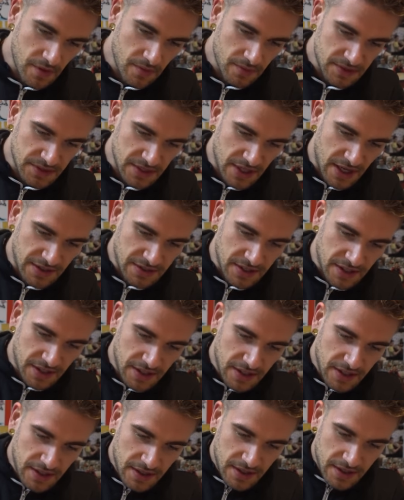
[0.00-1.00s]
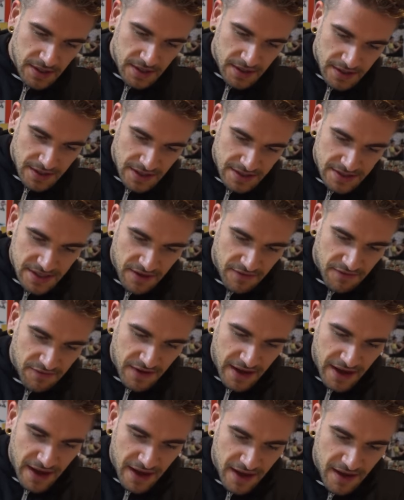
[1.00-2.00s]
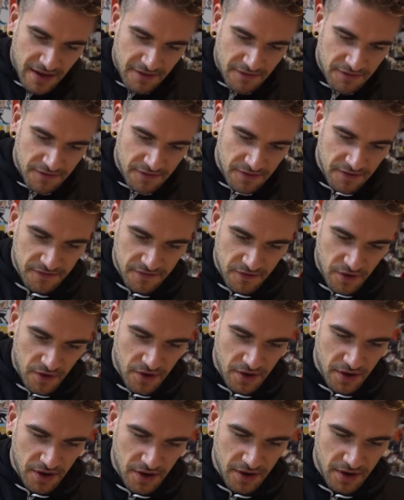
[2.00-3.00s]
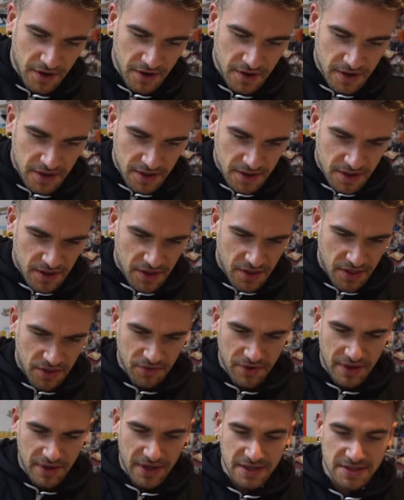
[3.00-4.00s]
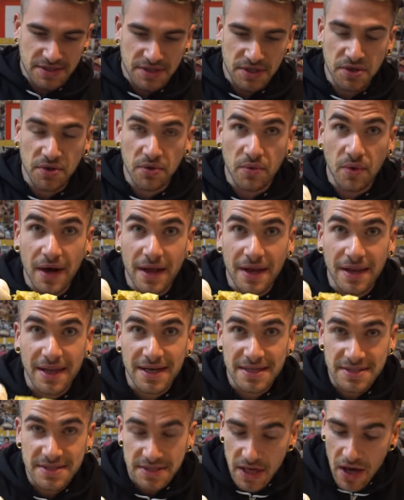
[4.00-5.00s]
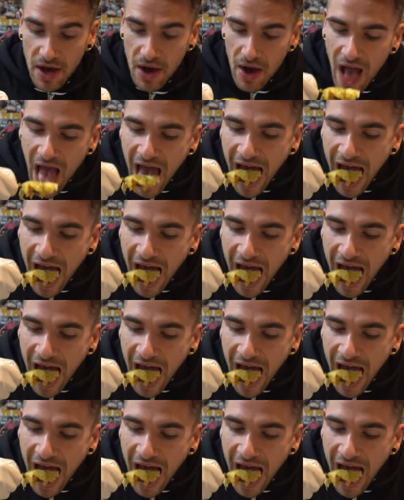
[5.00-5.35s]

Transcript: saucy. Let's say 5, 4, 3, 2, 1. Let us go.